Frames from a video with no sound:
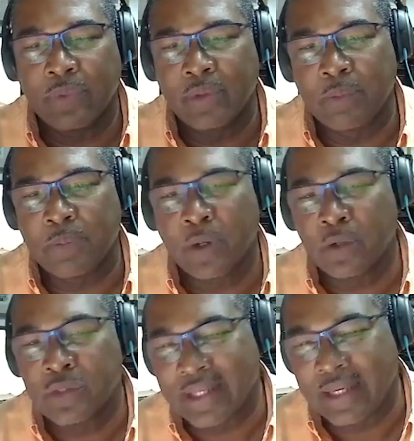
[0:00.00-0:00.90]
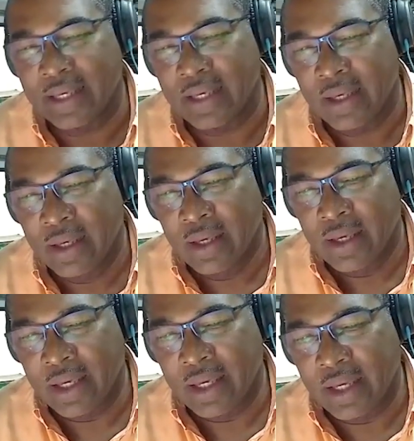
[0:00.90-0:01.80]
espoused
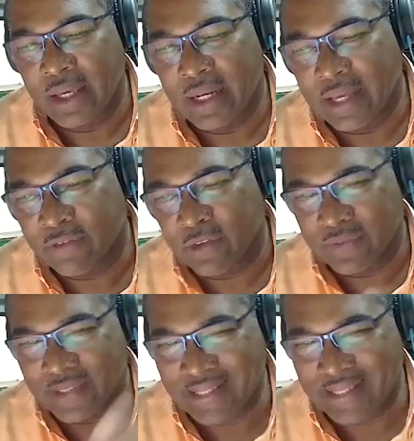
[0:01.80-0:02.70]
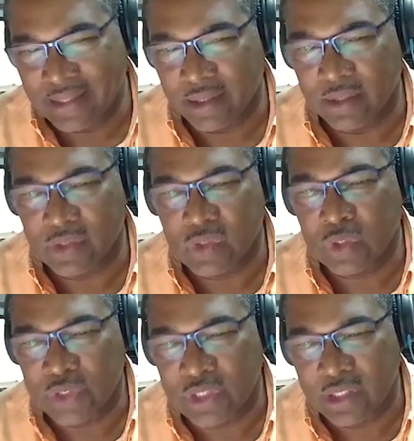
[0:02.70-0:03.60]
a left of center
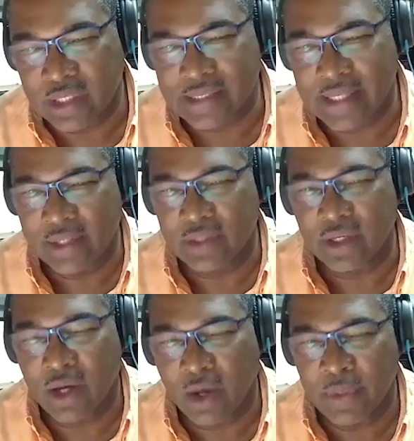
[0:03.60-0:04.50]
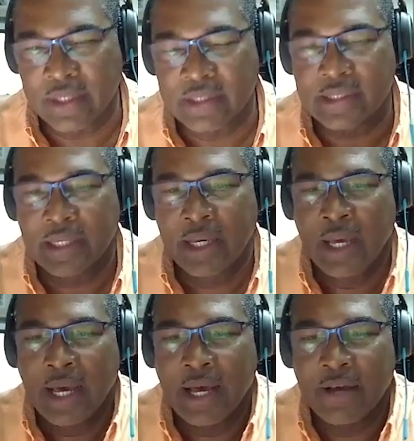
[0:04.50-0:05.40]
socialist heading the communist
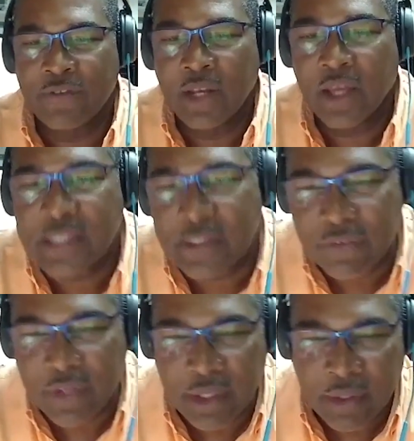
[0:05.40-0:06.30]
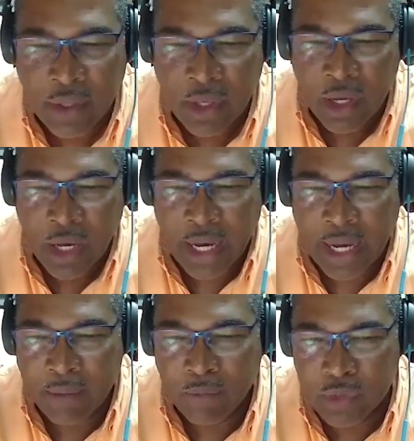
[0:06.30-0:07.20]
philosophy,
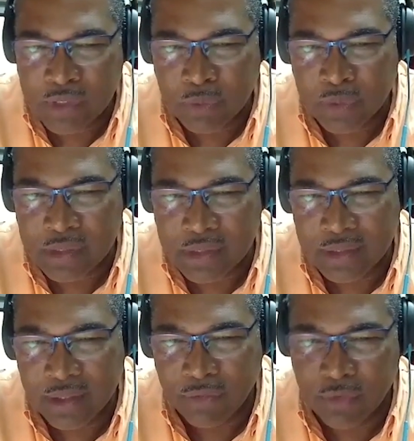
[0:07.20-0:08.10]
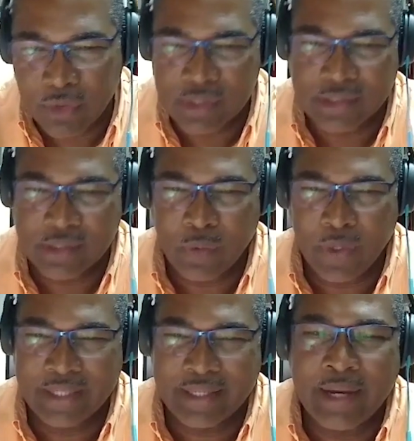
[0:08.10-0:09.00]
was of course
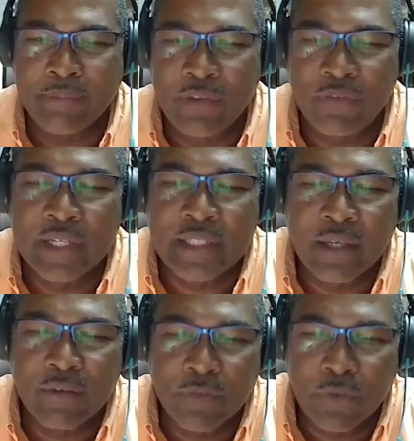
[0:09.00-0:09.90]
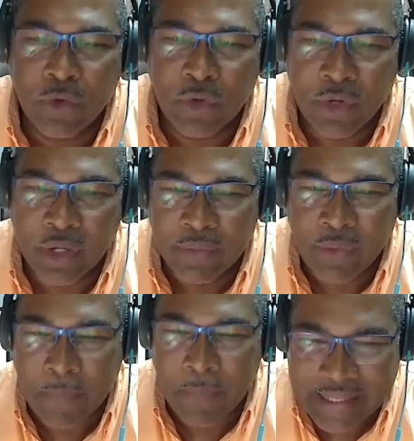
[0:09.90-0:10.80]
quite captivating for
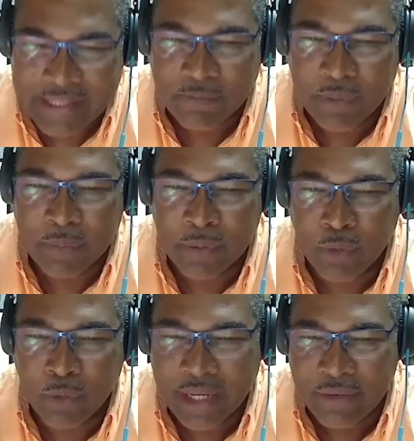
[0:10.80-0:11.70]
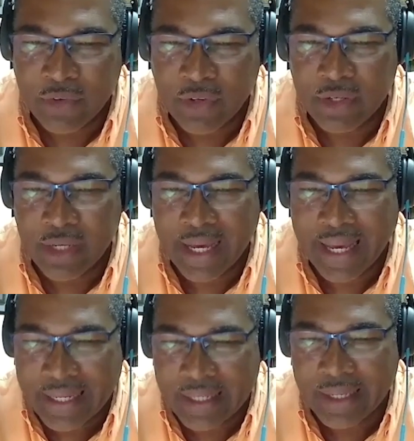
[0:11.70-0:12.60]
the mass of people, both African
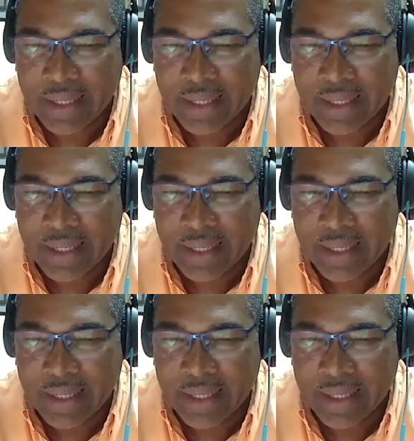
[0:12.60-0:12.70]
and